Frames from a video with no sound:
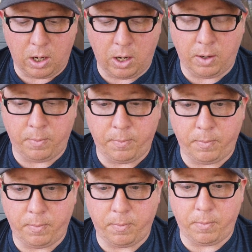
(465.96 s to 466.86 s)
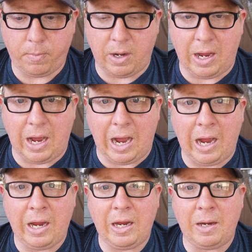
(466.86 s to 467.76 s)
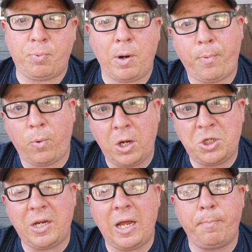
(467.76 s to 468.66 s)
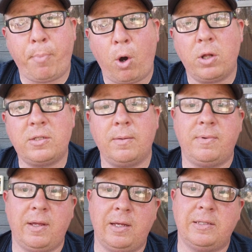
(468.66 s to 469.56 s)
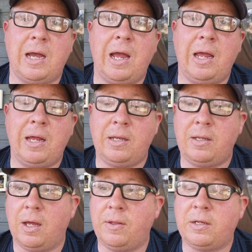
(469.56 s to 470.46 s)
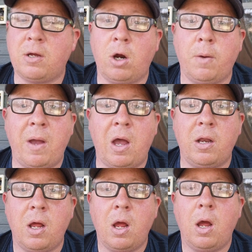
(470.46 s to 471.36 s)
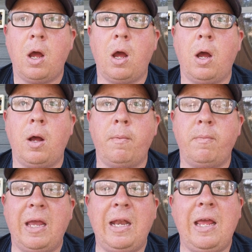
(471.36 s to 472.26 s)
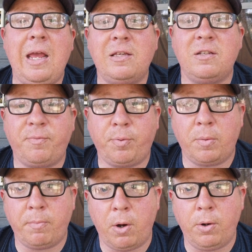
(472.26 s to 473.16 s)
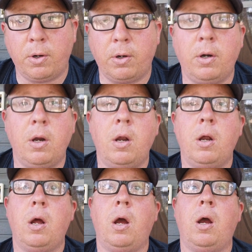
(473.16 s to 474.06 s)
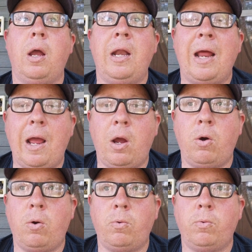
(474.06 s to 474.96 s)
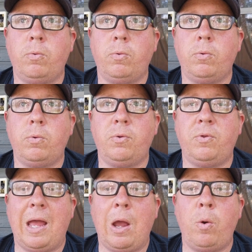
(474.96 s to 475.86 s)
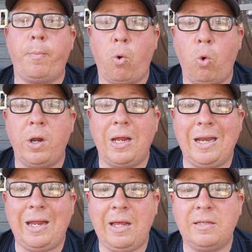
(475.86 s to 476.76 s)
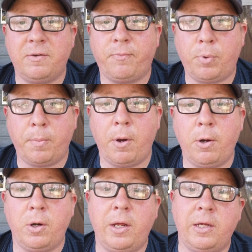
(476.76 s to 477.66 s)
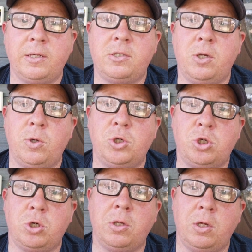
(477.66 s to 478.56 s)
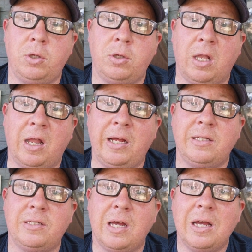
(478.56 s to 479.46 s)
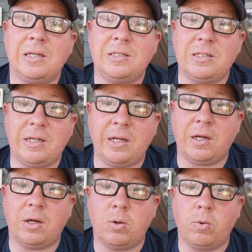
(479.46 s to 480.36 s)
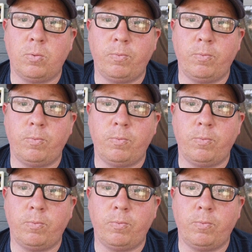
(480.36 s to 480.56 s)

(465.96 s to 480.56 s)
I, in preparation, had bought some things. I had they talk about adhesive promoter and how important adhesive promoter is to ensure that the lights stick